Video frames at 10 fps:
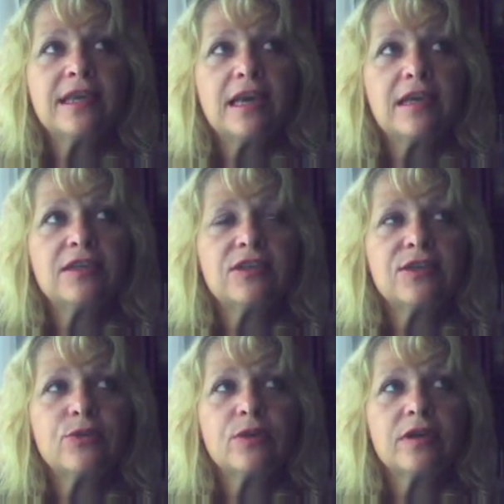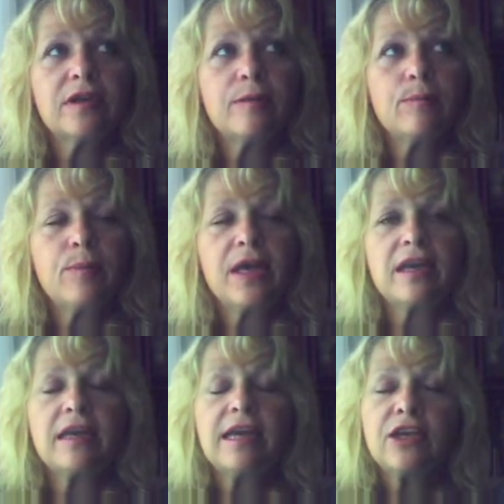skin has just really
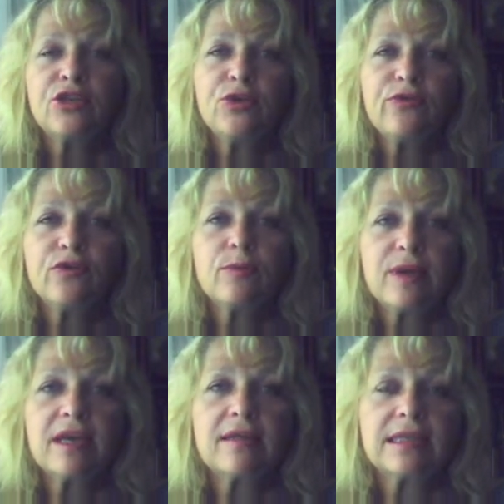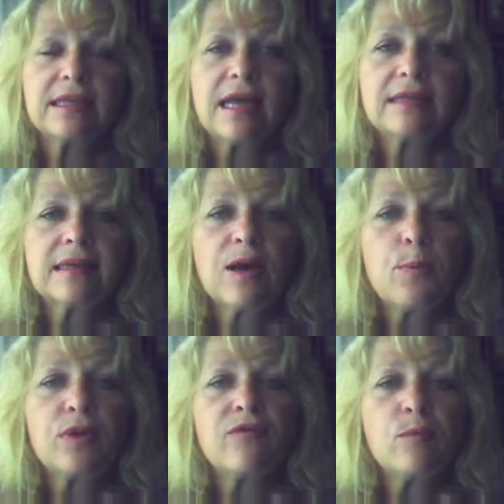been an issue for me in this last
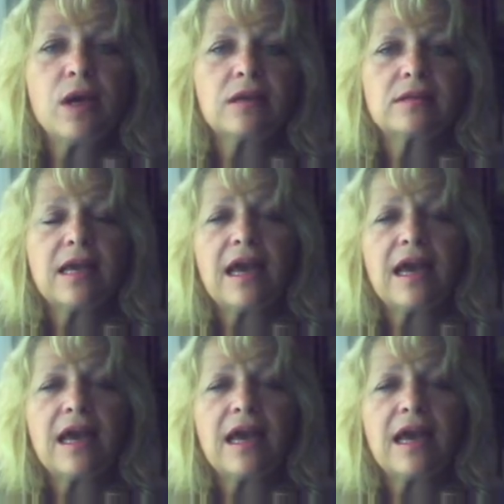couple of months.